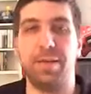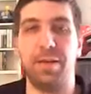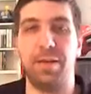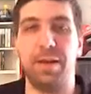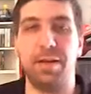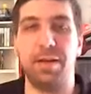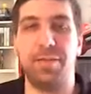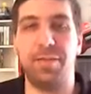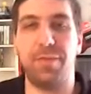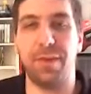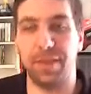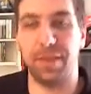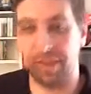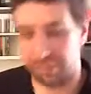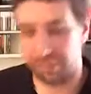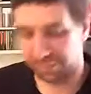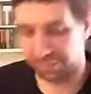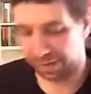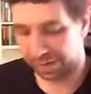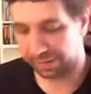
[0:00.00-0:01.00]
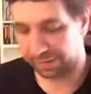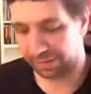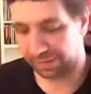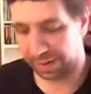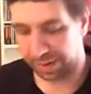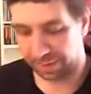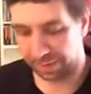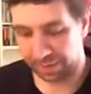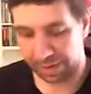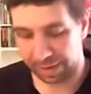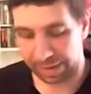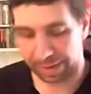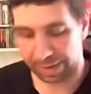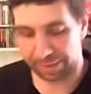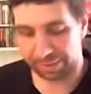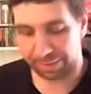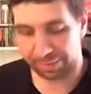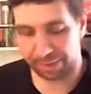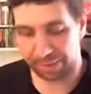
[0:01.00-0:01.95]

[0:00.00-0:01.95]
a little fun here to try and find out what I ended up